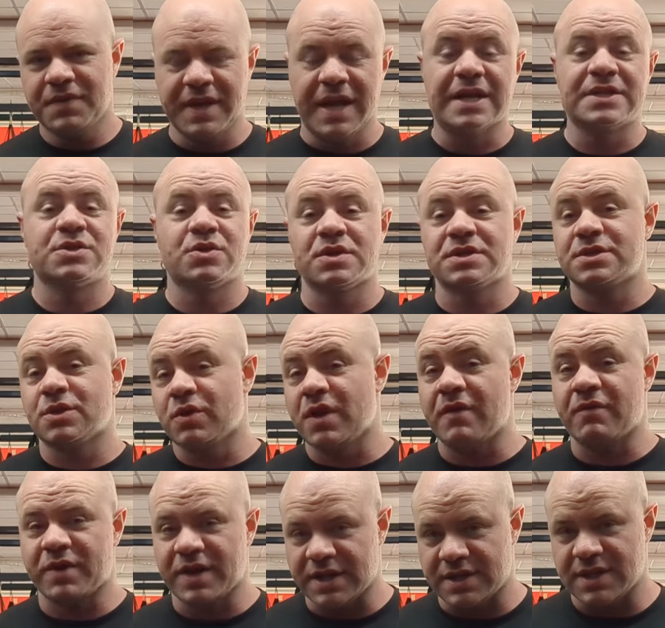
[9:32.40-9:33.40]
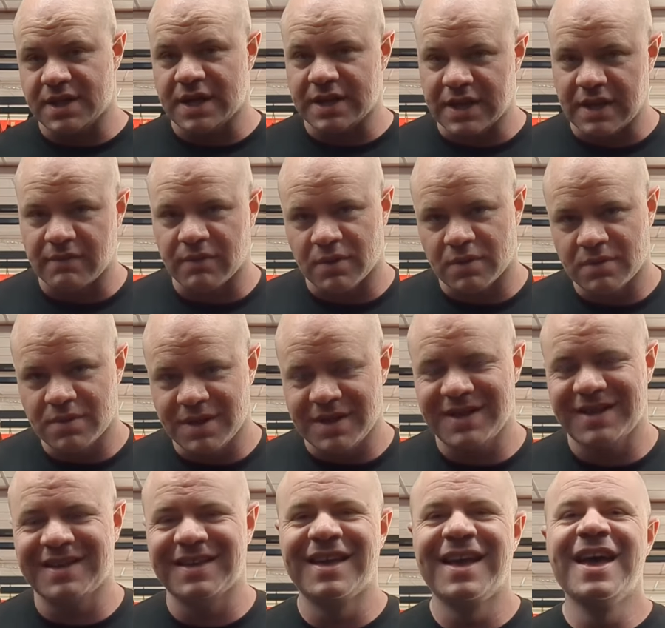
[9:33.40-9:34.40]
the answer is they'll never get to that level.
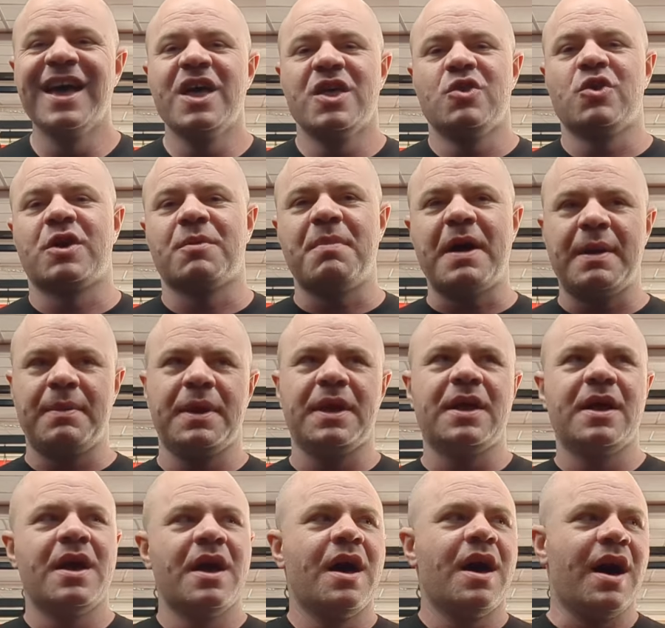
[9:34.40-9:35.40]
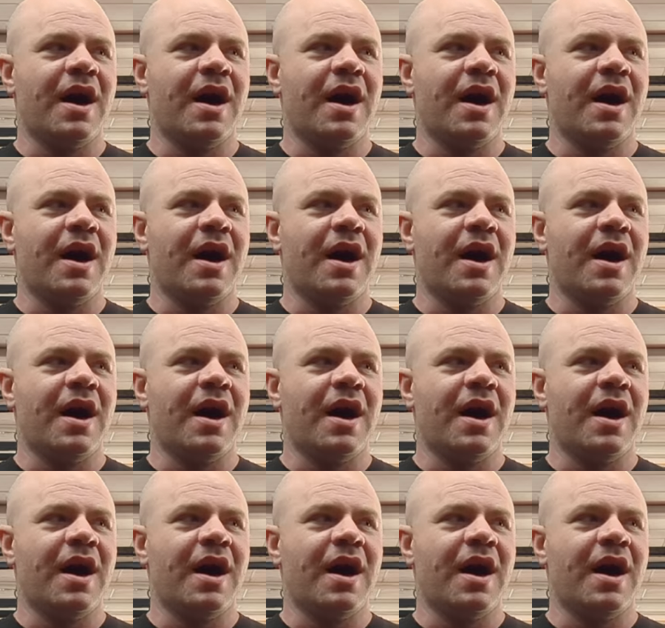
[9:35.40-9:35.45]
You can maybe